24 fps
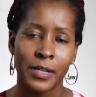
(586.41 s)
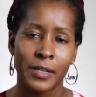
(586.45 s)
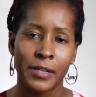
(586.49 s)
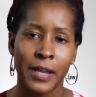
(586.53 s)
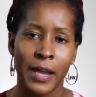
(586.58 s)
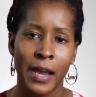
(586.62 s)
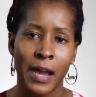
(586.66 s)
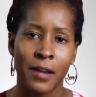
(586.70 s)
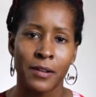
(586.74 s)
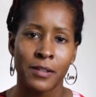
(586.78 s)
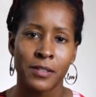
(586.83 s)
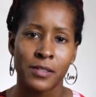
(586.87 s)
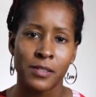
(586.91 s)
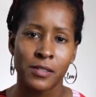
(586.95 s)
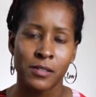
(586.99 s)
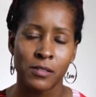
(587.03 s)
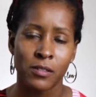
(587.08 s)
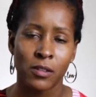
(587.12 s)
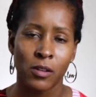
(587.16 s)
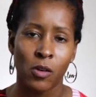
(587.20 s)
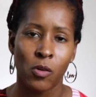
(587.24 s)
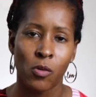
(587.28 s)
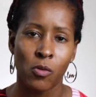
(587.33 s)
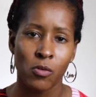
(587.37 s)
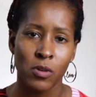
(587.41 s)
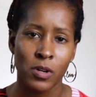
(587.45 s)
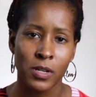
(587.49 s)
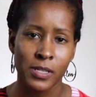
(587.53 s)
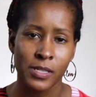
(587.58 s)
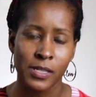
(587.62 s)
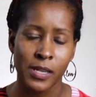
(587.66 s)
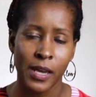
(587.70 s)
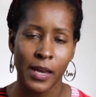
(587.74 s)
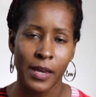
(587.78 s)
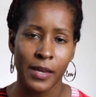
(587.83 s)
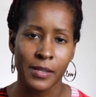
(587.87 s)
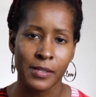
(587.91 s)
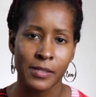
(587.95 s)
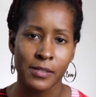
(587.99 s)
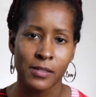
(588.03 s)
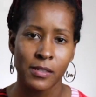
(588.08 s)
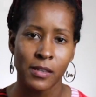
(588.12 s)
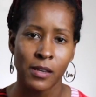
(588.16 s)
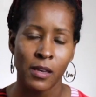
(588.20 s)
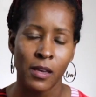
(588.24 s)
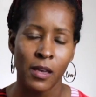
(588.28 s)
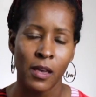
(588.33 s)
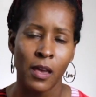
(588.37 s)
way down into the
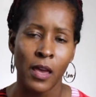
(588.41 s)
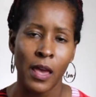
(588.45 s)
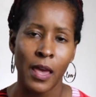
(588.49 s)
cortex.